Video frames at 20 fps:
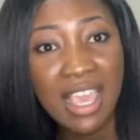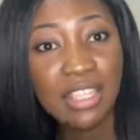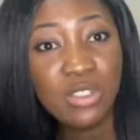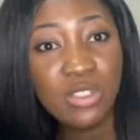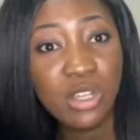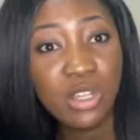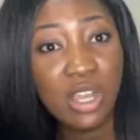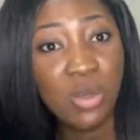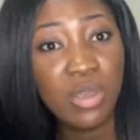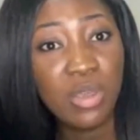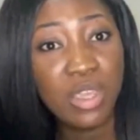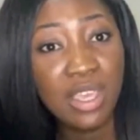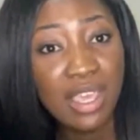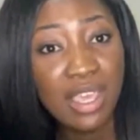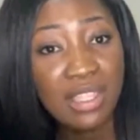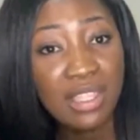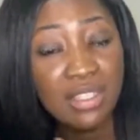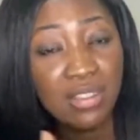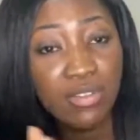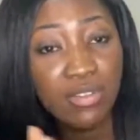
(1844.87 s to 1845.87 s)
And so now we
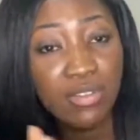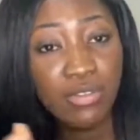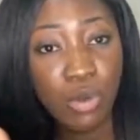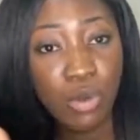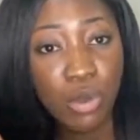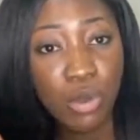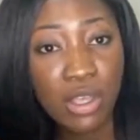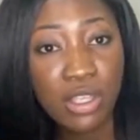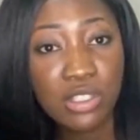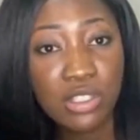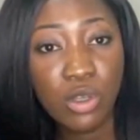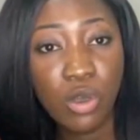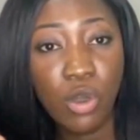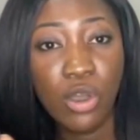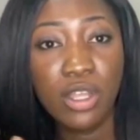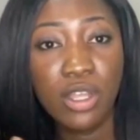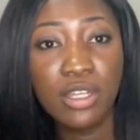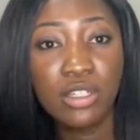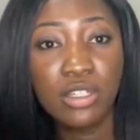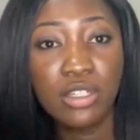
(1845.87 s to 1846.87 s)
get to focus
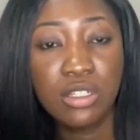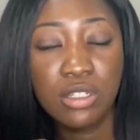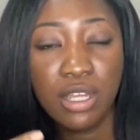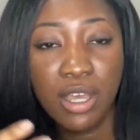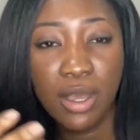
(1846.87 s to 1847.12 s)
on